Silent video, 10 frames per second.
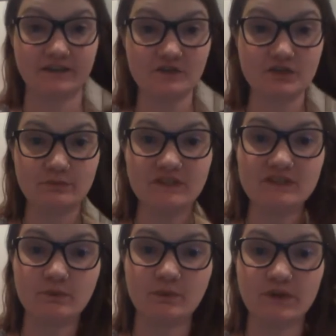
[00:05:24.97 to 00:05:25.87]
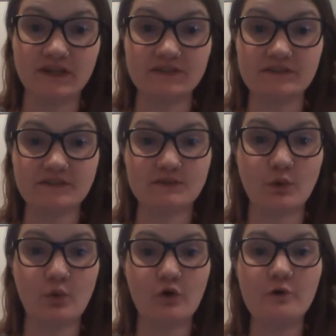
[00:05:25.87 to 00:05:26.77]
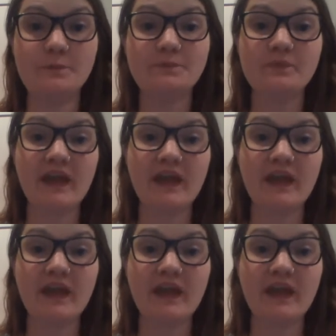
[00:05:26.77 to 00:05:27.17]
instruments when we get to school,